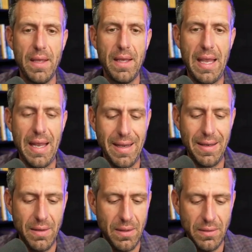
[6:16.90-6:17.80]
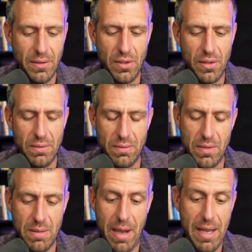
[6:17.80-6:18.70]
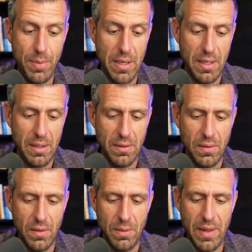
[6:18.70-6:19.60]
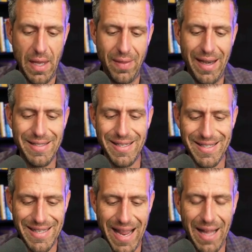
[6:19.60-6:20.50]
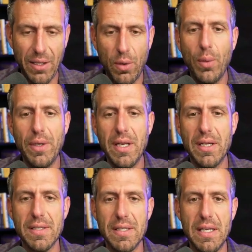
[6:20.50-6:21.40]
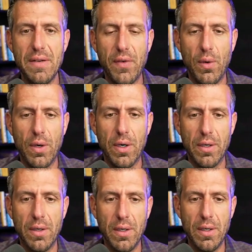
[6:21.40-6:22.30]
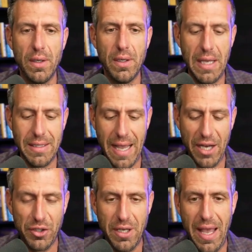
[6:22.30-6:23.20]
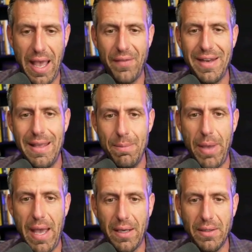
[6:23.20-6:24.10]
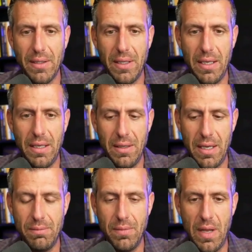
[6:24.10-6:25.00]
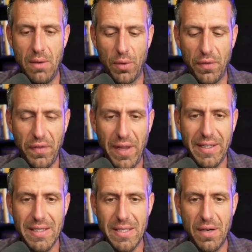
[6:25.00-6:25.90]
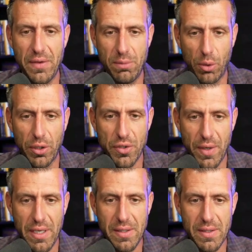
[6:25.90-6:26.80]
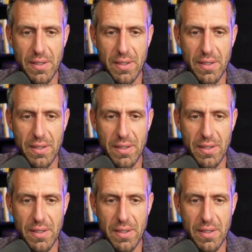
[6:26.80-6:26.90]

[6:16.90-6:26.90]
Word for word: and you, in my opinion, I mean that that is exactly what we needed to see for it to actually have an impact in in in reflect itself in mortgage rates.